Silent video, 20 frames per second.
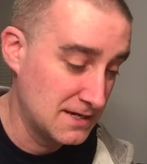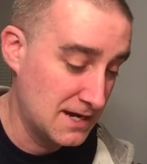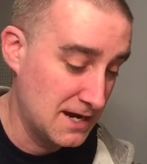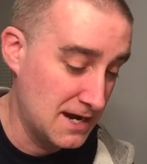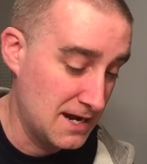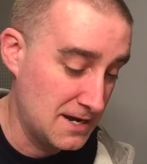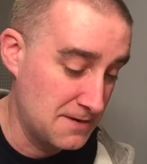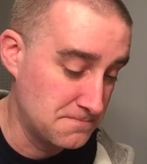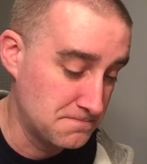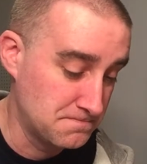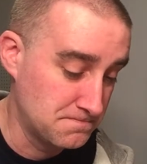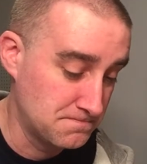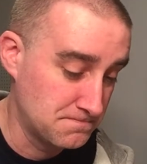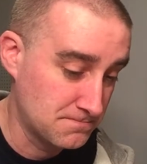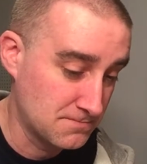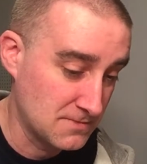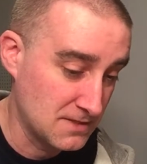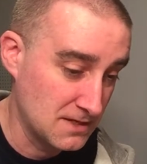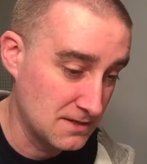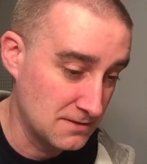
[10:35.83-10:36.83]

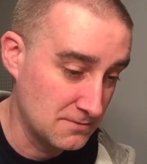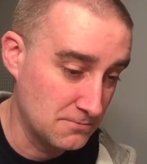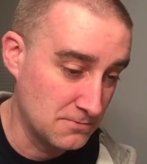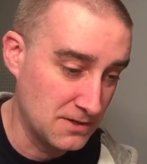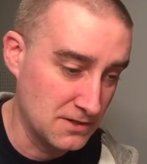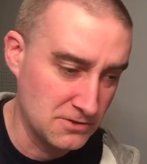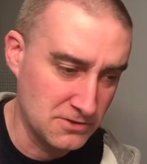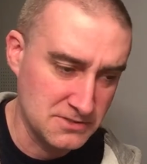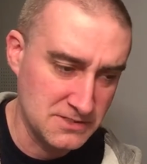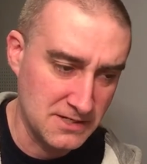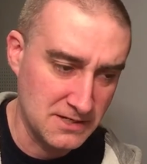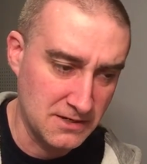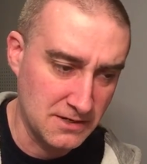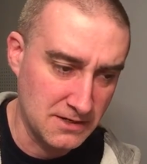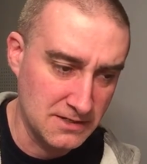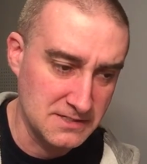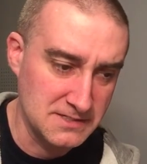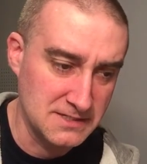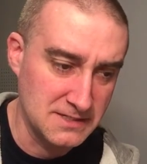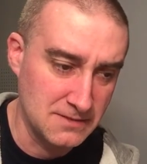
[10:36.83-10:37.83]
it looks like you're
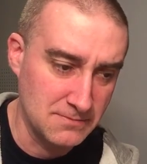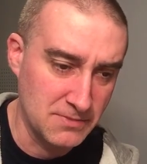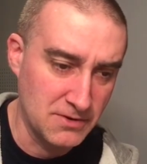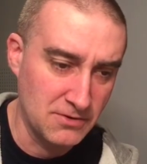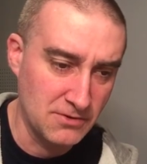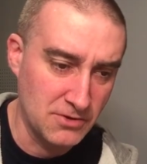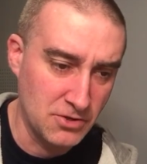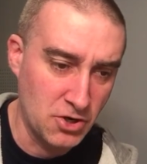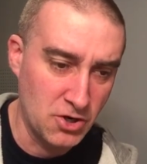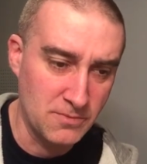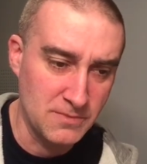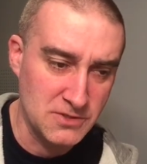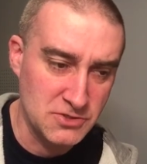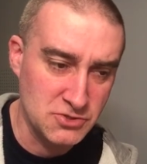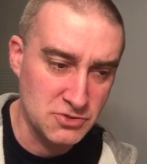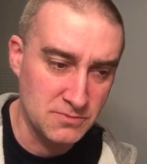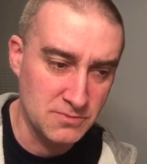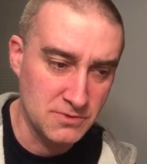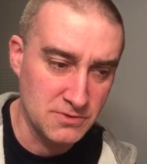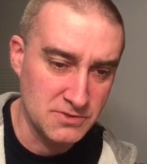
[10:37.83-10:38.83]
going to see Imperial Army
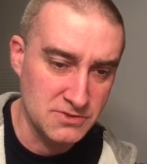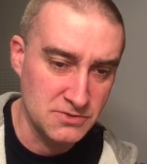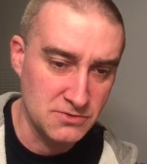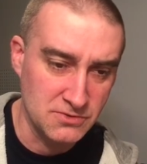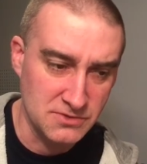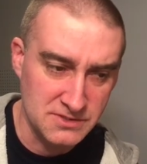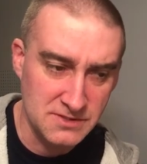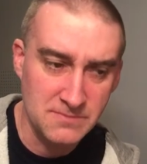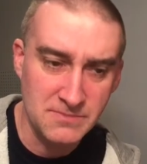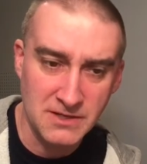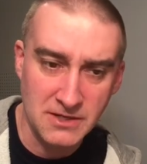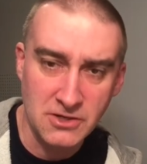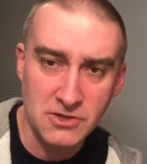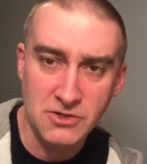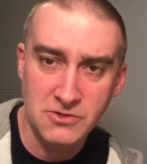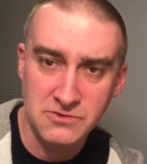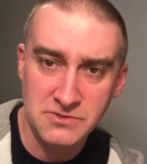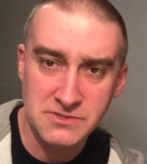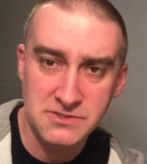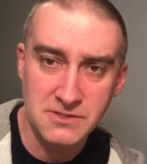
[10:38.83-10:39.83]
Troopers or something
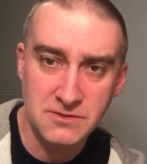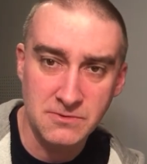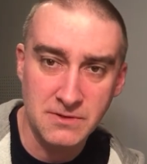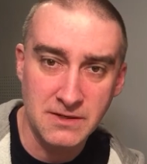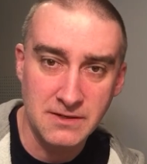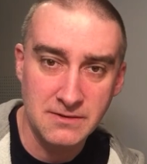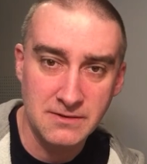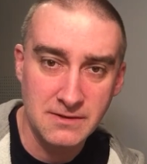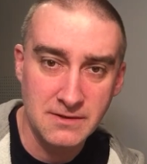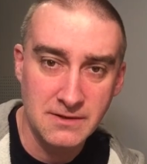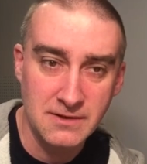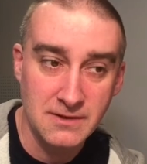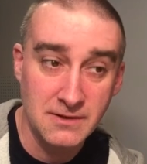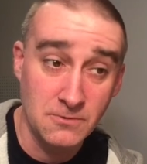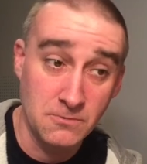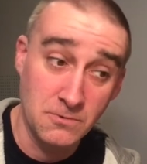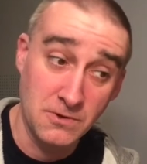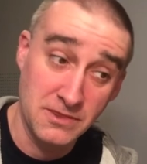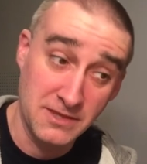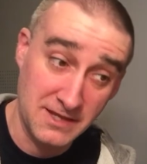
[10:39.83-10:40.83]
close to it
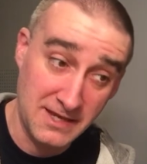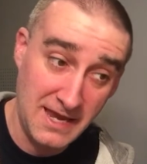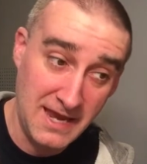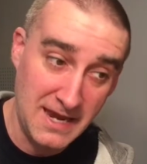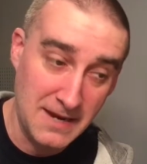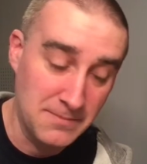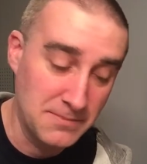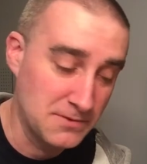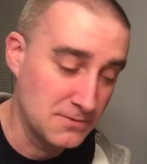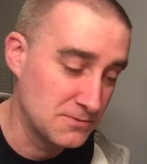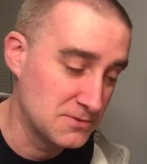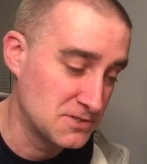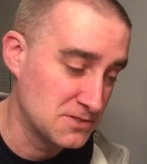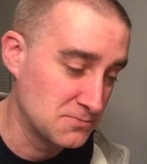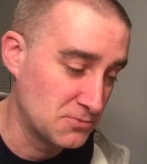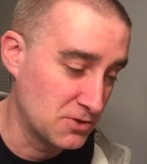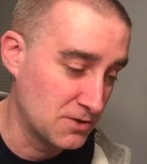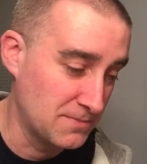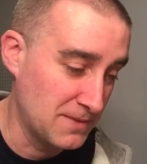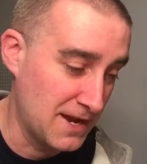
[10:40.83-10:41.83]
with a cape, which is
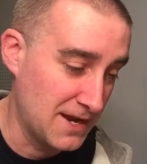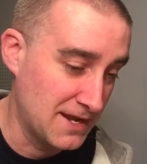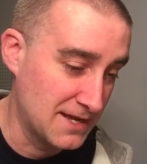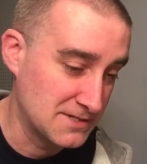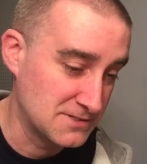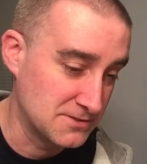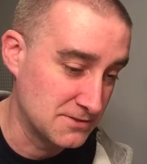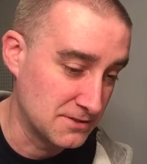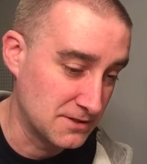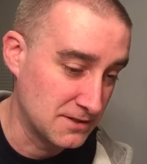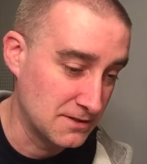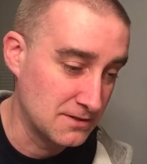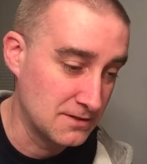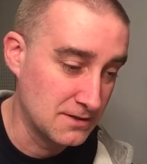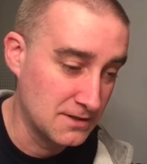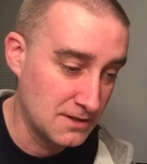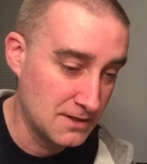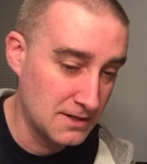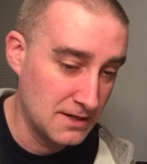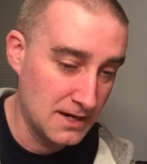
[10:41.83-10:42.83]
pretty badass looking,
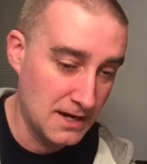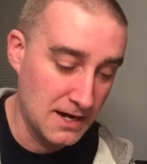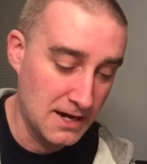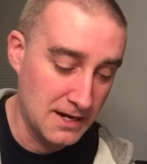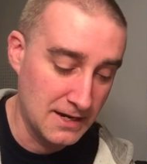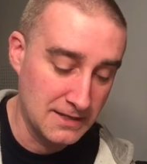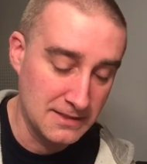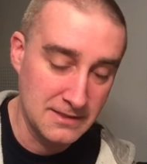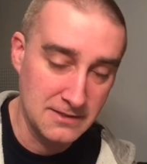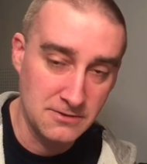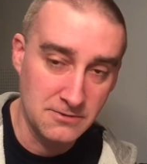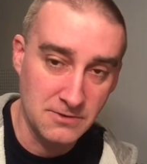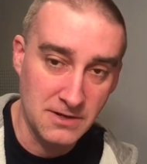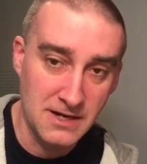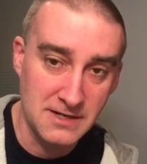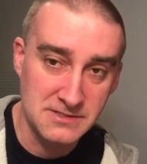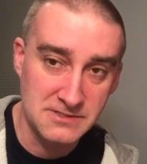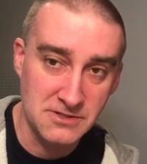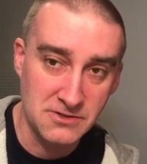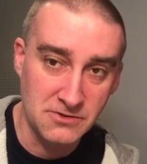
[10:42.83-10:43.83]
in the new
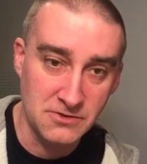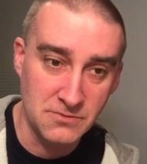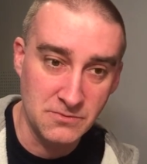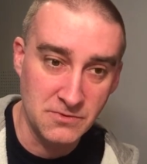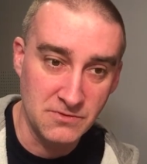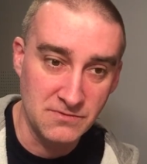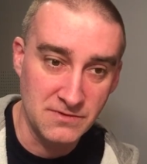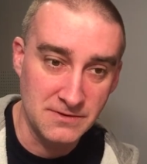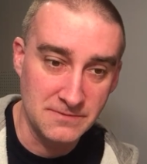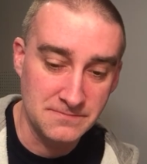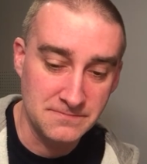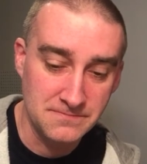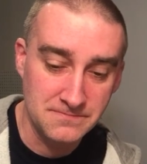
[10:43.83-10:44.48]
Han Solo movie.